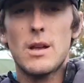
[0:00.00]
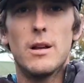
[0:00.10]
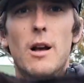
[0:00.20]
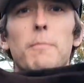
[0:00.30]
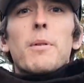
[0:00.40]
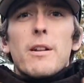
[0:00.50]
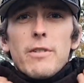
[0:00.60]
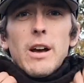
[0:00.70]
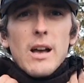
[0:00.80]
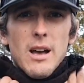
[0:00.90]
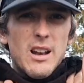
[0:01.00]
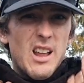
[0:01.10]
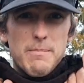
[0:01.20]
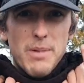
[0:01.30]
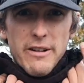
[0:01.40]
a bit of
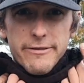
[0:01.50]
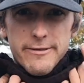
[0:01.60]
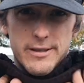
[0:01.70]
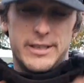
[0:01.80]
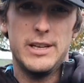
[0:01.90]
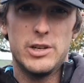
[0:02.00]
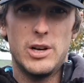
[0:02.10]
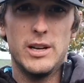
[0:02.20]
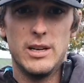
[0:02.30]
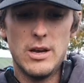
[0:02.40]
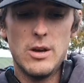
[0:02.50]
a buff essentially,